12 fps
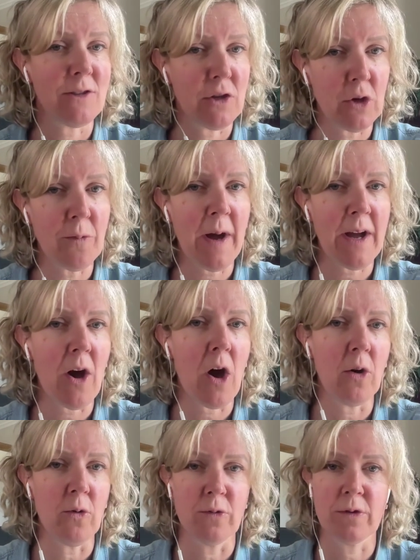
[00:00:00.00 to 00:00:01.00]
you might
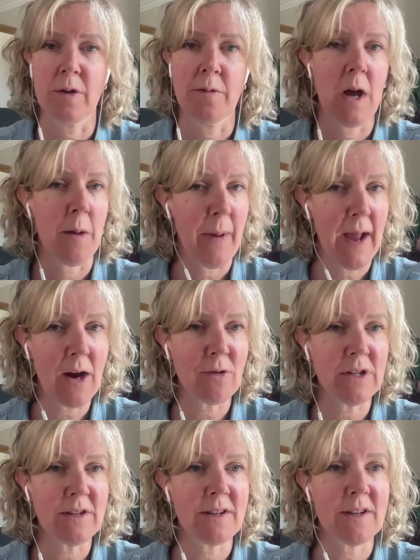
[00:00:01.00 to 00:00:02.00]
hold: a
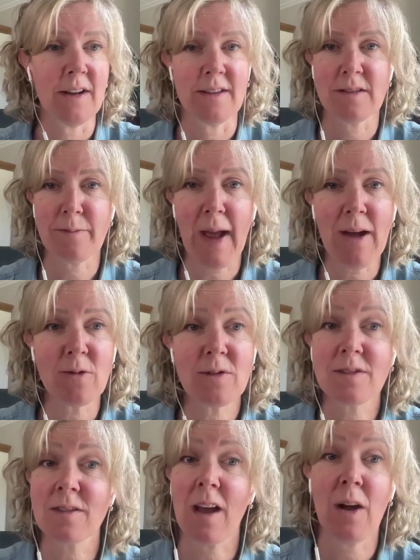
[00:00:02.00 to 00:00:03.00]
parent, a
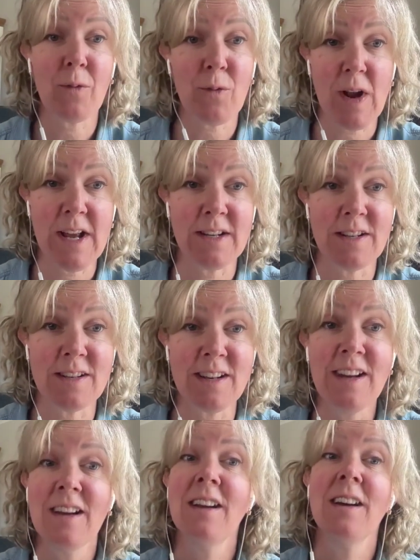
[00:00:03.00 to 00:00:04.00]
spouse, a friend,
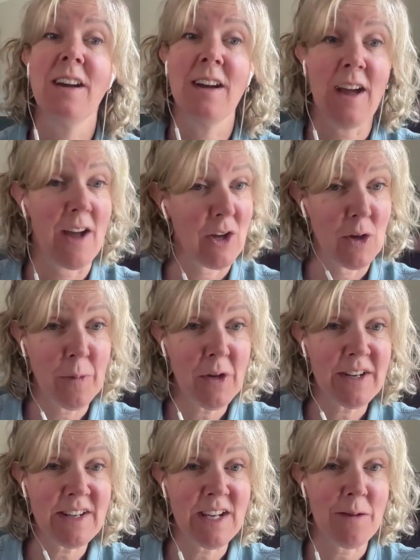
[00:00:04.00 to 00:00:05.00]
a
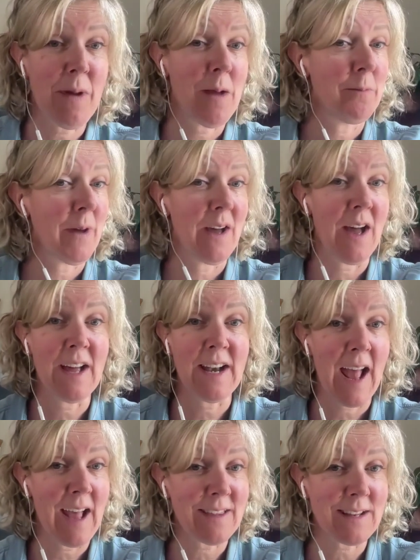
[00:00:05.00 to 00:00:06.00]
community member, an
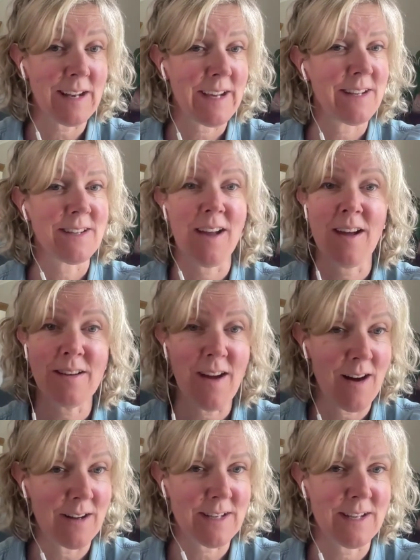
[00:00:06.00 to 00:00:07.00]
athlete, an
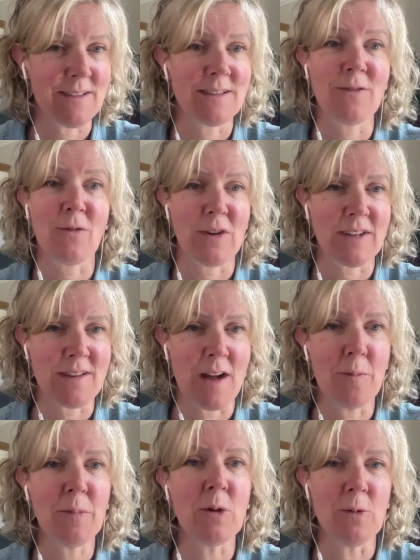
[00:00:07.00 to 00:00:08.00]
artist, for
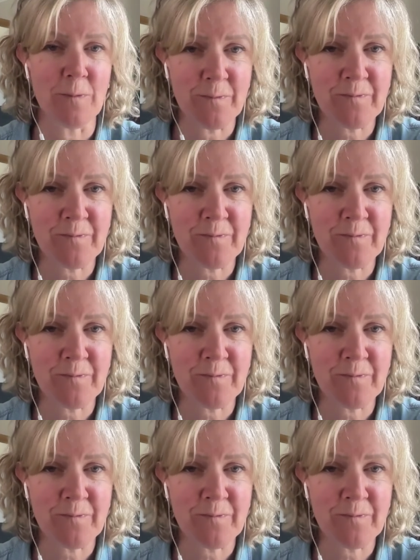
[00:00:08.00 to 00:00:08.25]
example.